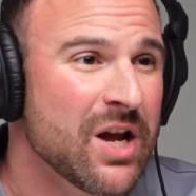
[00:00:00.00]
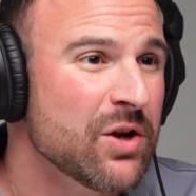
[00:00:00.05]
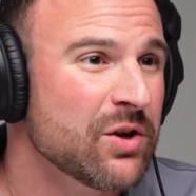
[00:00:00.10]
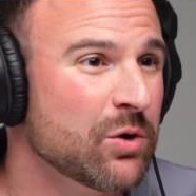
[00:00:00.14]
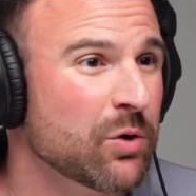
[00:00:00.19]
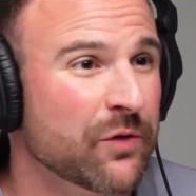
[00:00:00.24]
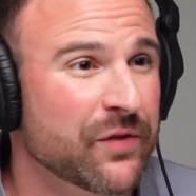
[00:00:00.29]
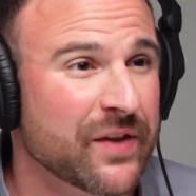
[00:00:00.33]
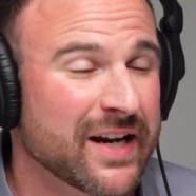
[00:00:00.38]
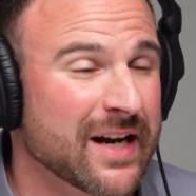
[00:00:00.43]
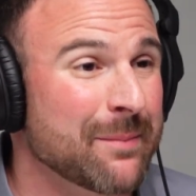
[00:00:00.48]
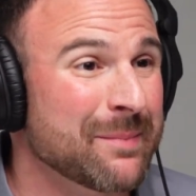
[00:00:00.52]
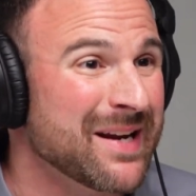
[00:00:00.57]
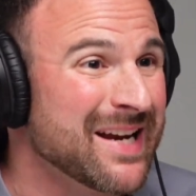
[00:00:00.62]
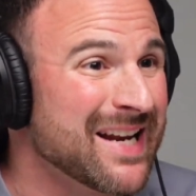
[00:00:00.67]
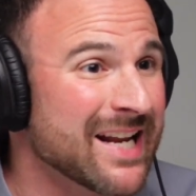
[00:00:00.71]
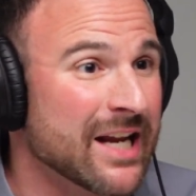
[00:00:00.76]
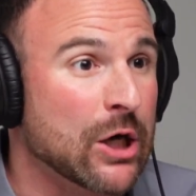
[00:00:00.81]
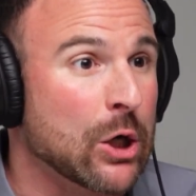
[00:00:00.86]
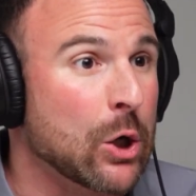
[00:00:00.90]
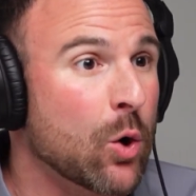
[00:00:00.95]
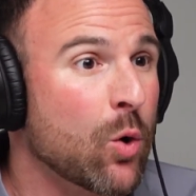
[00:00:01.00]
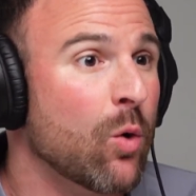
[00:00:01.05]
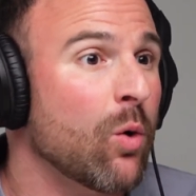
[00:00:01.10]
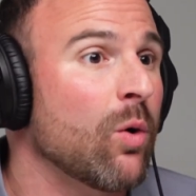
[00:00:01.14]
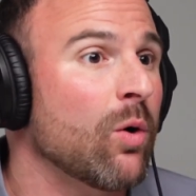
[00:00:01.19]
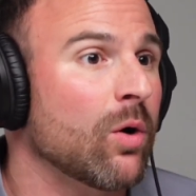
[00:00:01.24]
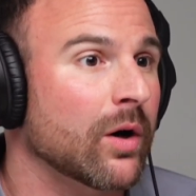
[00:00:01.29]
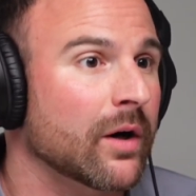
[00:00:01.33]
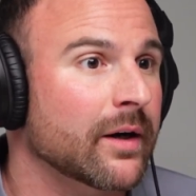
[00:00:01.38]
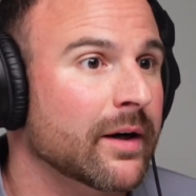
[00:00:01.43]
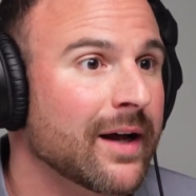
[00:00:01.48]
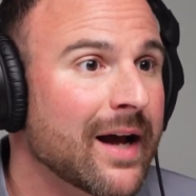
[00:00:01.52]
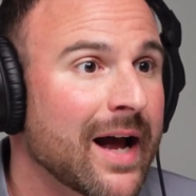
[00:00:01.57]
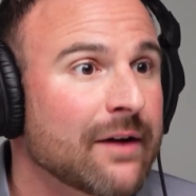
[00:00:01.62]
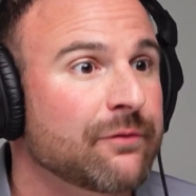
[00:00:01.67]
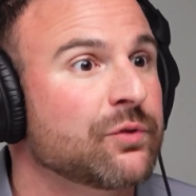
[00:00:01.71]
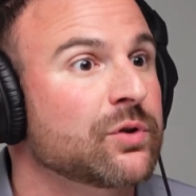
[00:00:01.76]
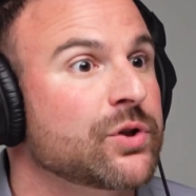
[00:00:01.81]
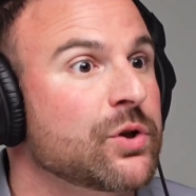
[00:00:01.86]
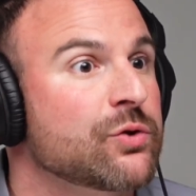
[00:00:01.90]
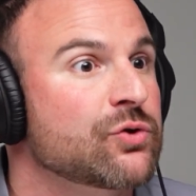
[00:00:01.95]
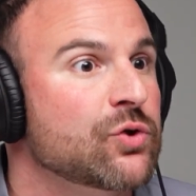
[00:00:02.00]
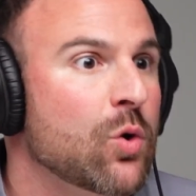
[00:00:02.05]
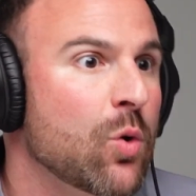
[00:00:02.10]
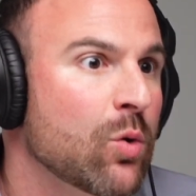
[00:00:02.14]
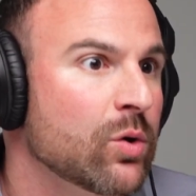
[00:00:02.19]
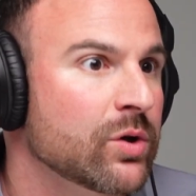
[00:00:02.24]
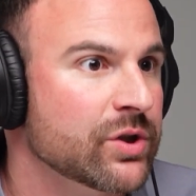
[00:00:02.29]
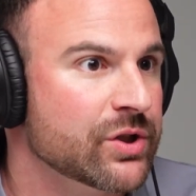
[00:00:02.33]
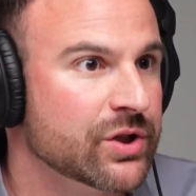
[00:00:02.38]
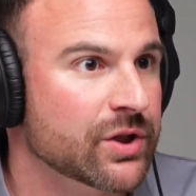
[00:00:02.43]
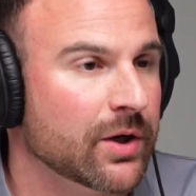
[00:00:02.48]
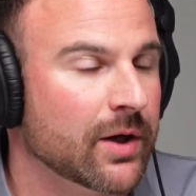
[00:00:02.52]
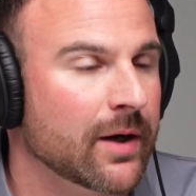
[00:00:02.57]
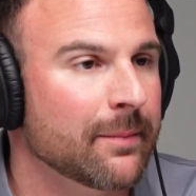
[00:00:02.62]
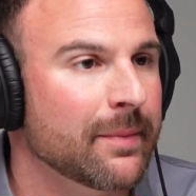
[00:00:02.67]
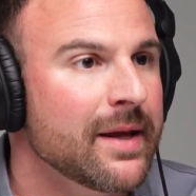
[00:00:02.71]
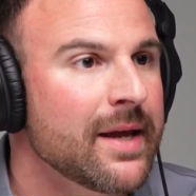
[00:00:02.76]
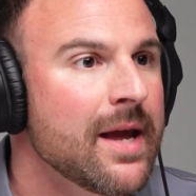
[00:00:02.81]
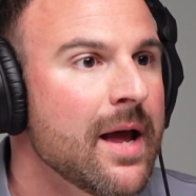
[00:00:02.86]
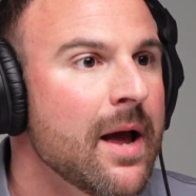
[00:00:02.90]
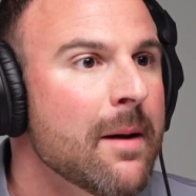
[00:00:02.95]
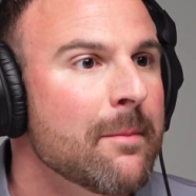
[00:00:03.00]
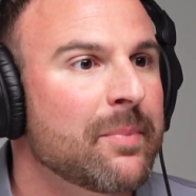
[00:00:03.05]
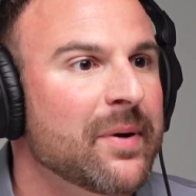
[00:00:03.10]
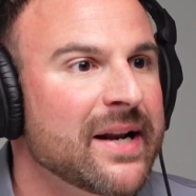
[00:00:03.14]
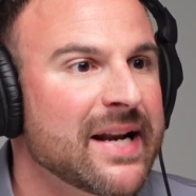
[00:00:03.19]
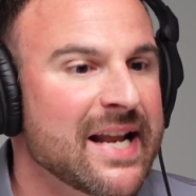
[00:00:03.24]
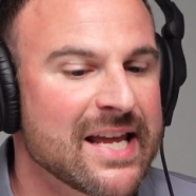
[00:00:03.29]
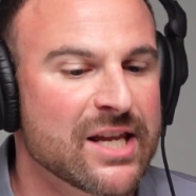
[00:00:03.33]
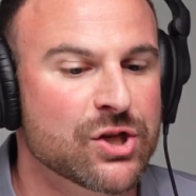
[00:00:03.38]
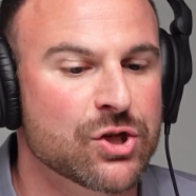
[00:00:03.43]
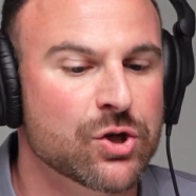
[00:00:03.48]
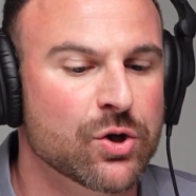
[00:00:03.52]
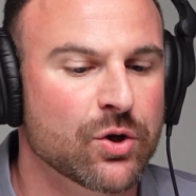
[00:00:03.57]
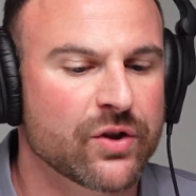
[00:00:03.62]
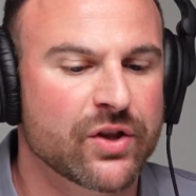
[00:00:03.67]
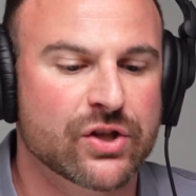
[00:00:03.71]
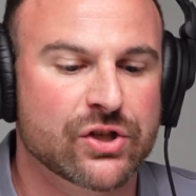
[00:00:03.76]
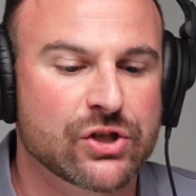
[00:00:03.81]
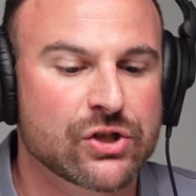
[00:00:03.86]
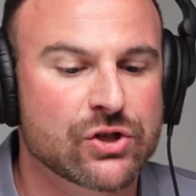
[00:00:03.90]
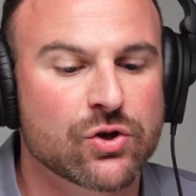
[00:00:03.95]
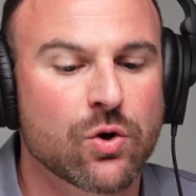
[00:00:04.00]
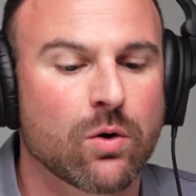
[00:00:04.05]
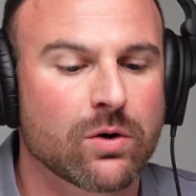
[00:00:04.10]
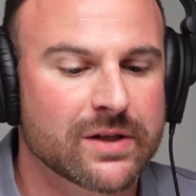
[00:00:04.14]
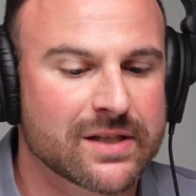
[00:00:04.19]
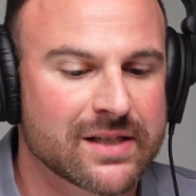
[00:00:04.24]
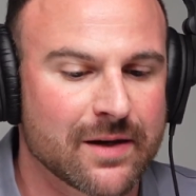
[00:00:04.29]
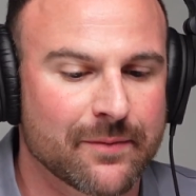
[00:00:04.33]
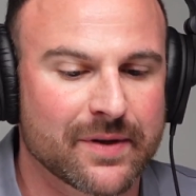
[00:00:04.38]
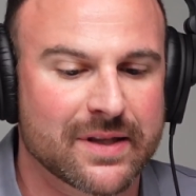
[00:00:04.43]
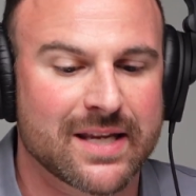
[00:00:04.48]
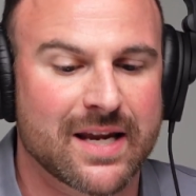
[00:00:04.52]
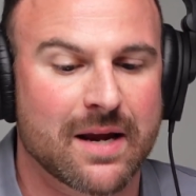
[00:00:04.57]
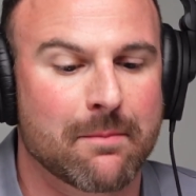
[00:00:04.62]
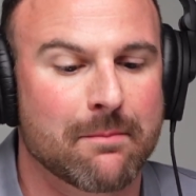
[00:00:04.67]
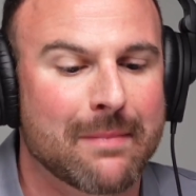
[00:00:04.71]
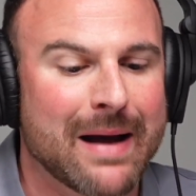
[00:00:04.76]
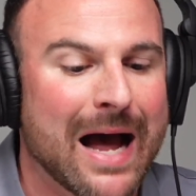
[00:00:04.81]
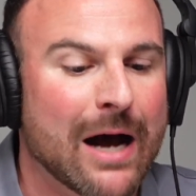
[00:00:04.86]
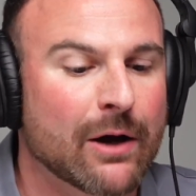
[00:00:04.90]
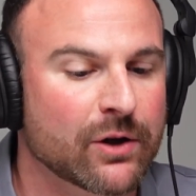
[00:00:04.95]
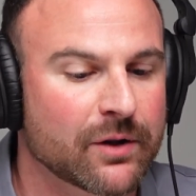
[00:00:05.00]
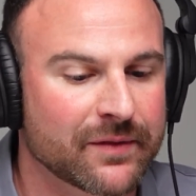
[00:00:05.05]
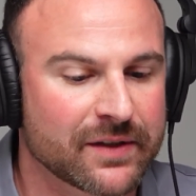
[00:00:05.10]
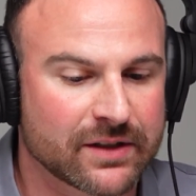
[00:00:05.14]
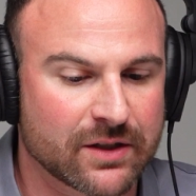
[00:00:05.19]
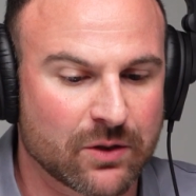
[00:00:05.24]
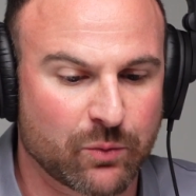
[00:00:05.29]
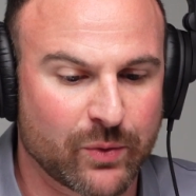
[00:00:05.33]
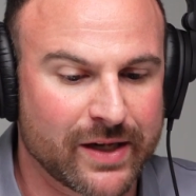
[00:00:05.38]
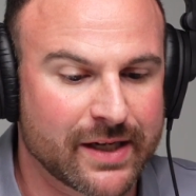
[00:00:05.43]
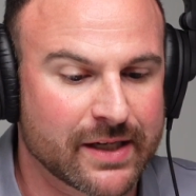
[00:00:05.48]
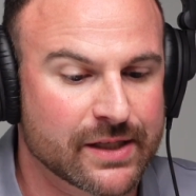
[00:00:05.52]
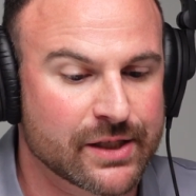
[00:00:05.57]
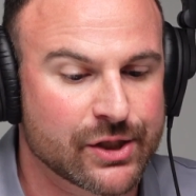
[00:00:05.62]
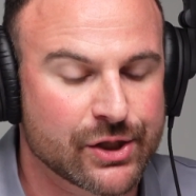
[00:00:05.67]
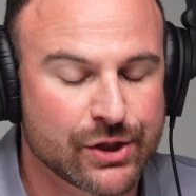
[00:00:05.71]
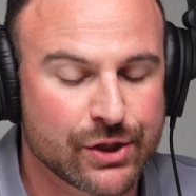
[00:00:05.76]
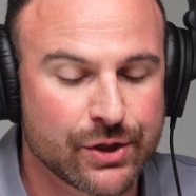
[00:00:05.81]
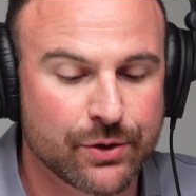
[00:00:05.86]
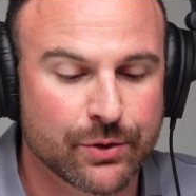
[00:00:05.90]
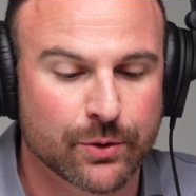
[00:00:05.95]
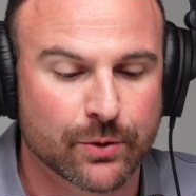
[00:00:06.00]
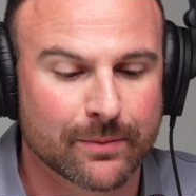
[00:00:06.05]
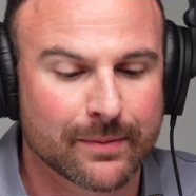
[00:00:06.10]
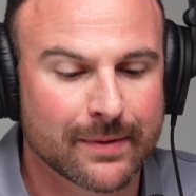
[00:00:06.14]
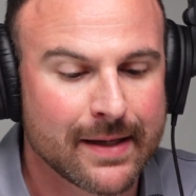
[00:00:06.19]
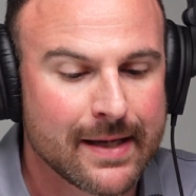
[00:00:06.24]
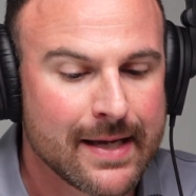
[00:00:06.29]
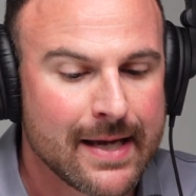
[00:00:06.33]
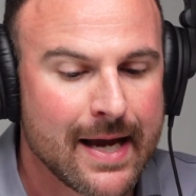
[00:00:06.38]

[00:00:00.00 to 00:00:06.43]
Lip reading: You don't think I'm eating corn, high fructose corn syrup, but the source of it, the amount of it that we consume.